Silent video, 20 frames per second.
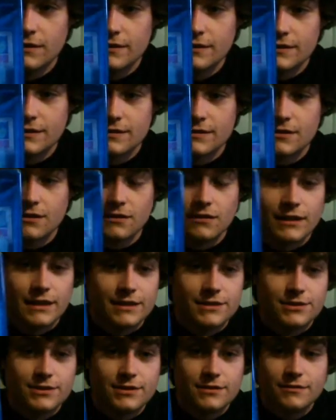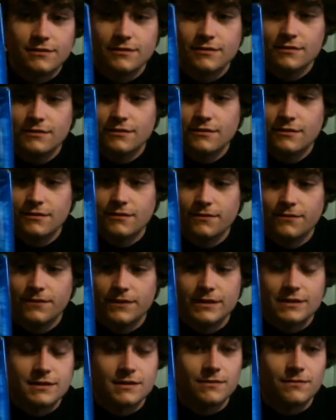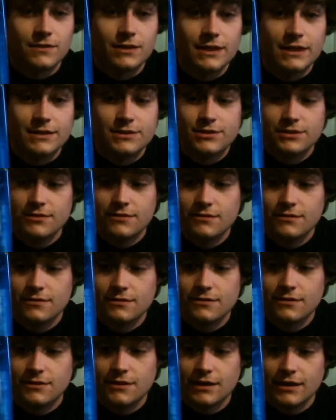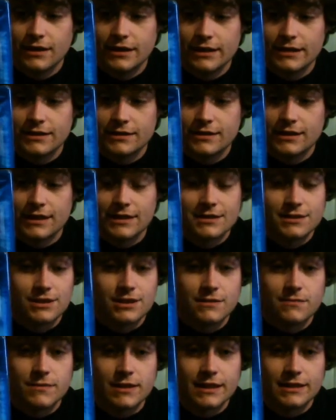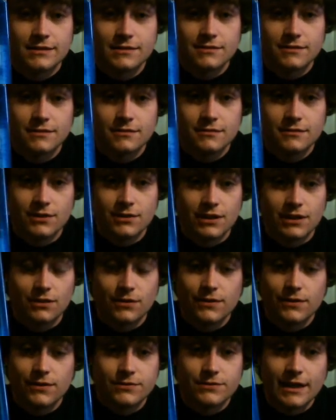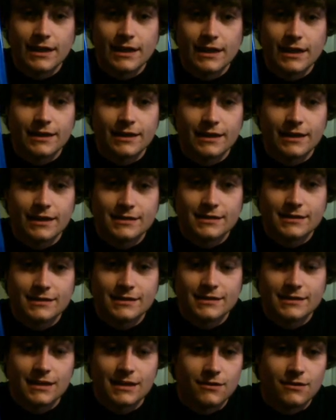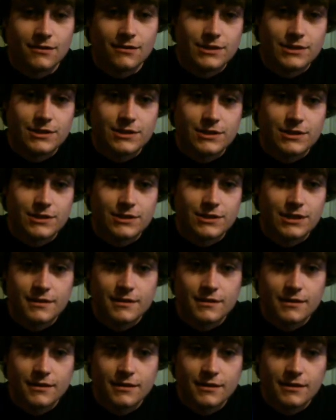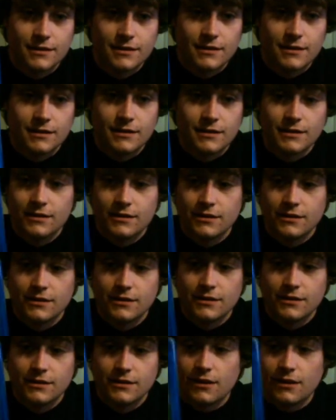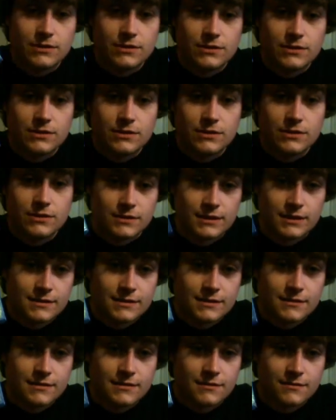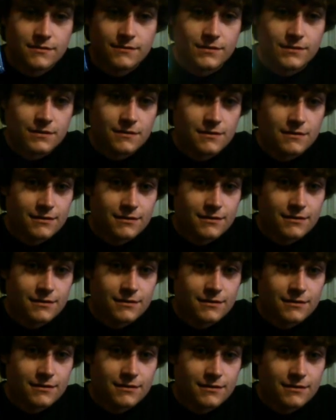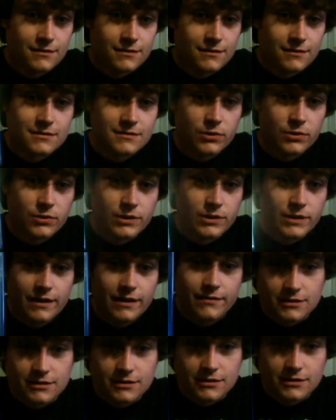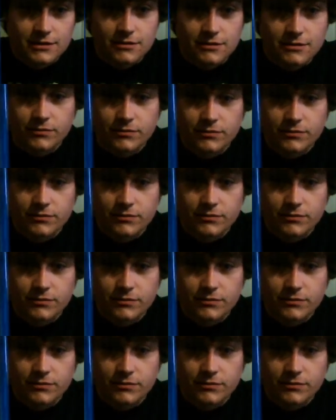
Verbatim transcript: This is the Legend, Fist of Legend, and Tai Chi Master. I love the Dragon Dynasty and I love Jet Li. All individual discs, feels like. They're all, it's pretty heavy, so